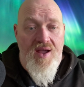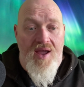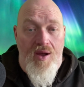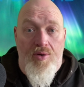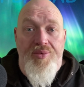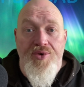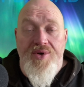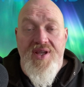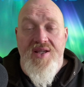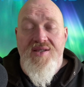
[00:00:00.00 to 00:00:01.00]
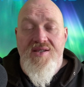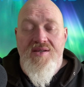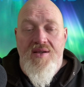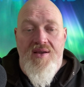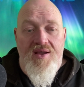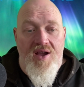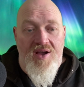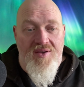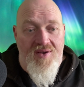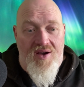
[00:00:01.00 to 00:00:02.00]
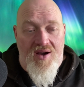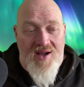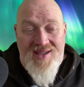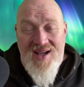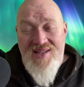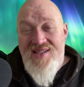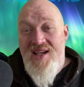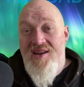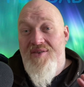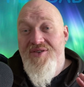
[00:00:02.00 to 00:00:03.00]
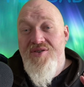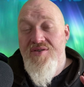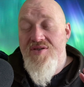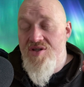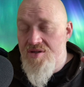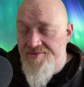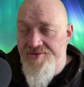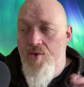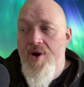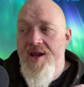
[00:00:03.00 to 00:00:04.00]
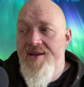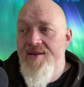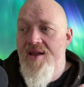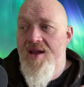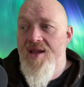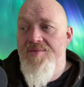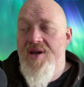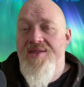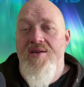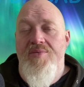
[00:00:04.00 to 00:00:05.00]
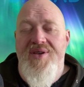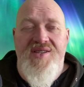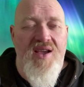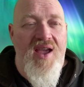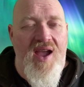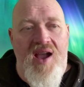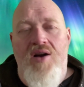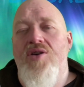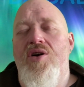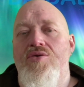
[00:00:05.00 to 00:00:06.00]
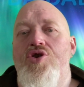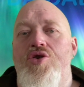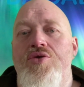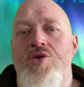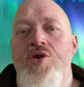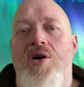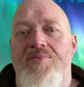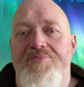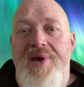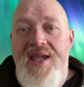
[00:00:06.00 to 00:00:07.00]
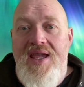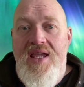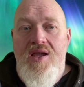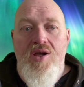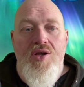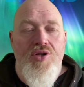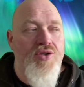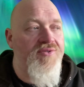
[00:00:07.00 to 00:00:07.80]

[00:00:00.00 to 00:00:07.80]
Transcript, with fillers: help your kids, I can't say enough to just avoid ABA therapies. Our goal should not be to